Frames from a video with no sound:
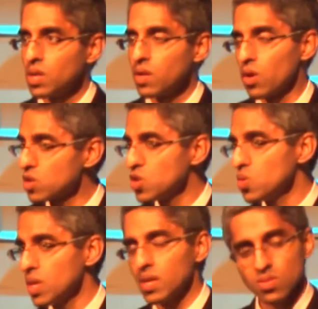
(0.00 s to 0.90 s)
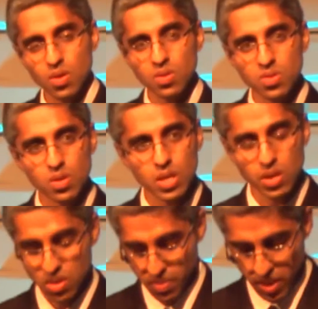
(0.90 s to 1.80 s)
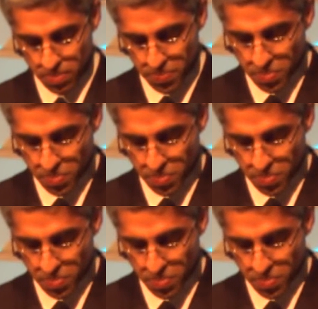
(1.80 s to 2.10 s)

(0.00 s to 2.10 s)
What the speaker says: there are two things that are still clear to me.